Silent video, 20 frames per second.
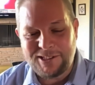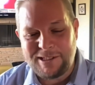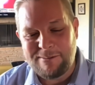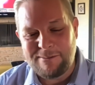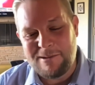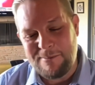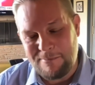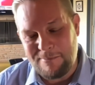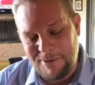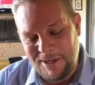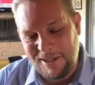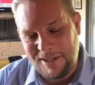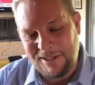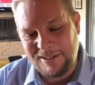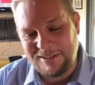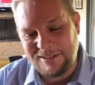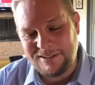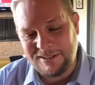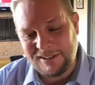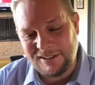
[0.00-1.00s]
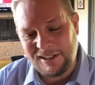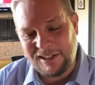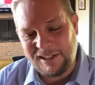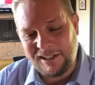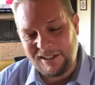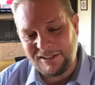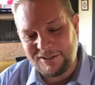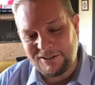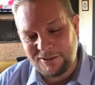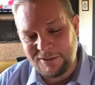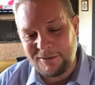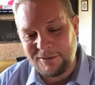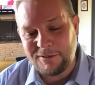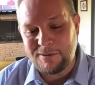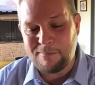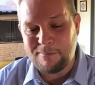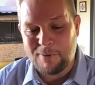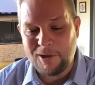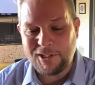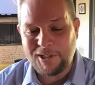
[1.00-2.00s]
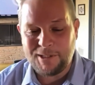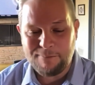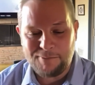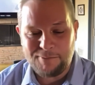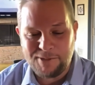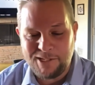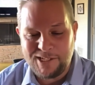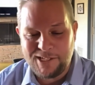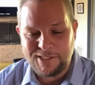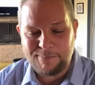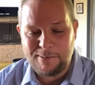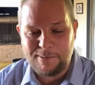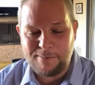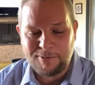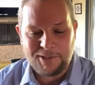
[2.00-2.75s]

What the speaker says: It's going to be pinned to the marketplace.